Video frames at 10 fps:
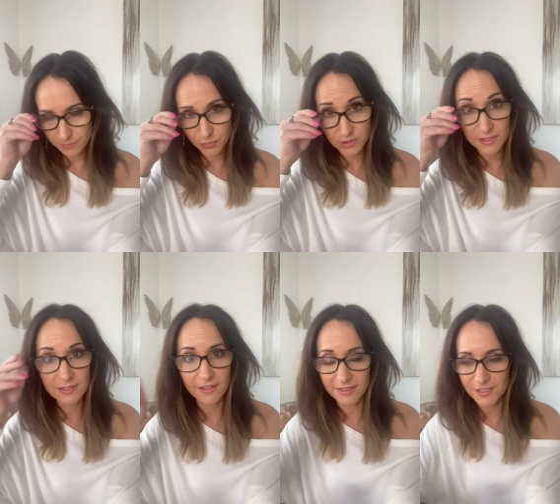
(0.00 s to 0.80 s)
put
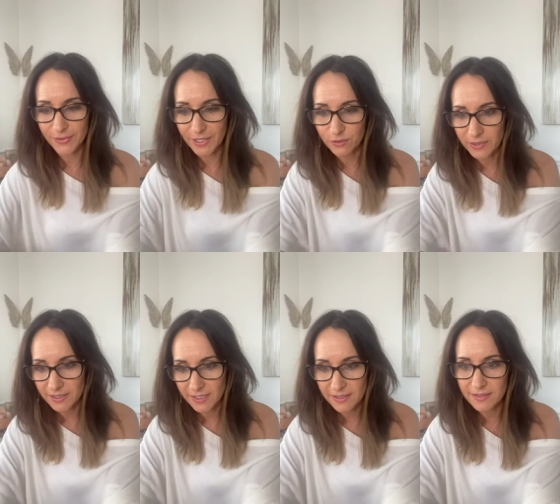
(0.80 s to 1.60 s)
these on so I can
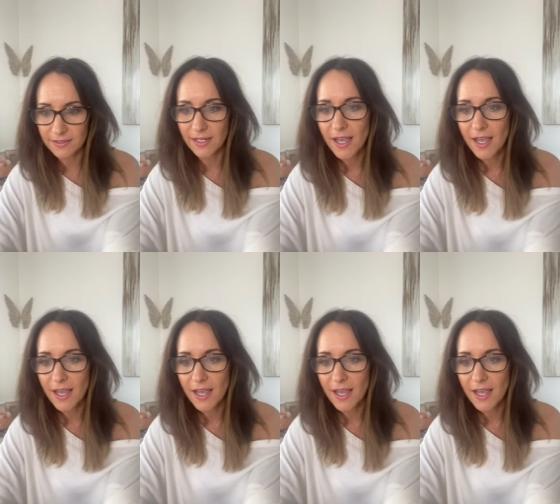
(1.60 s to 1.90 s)
read these.